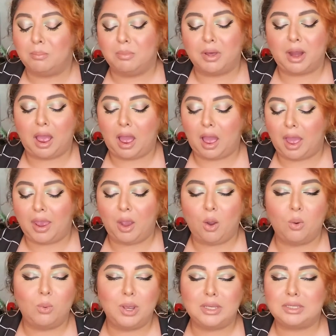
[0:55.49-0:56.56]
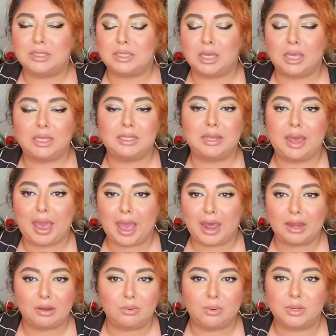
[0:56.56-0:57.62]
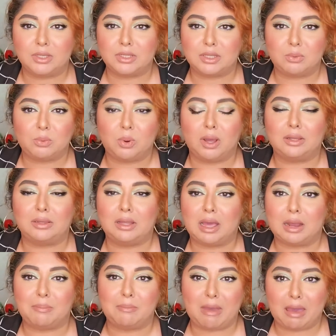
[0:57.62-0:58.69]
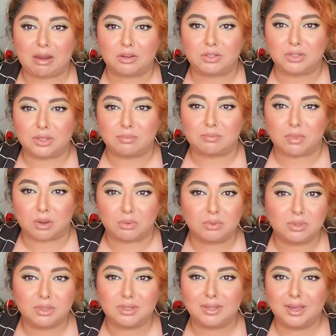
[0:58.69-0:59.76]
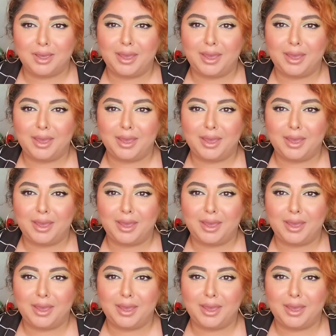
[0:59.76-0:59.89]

But I always say the attitude is the one that matters the most,